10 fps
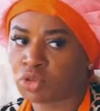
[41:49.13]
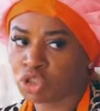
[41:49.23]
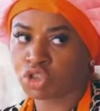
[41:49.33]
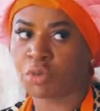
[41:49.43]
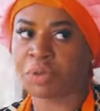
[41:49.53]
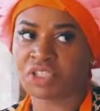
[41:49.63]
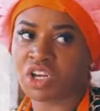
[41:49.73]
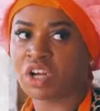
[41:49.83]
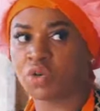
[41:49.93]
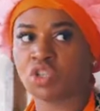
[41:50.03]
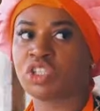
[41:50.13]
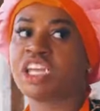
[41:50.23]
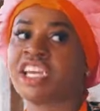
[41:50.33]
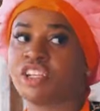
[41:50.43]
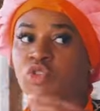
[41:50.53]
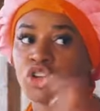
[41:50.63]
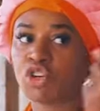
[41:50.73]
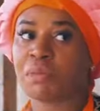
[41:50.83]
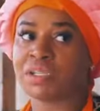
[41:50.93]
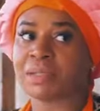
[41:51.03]
You want chop extra aku, you dare they run
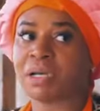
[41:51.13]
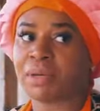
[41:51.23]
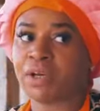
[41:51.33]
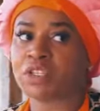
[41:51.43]
your mouth about my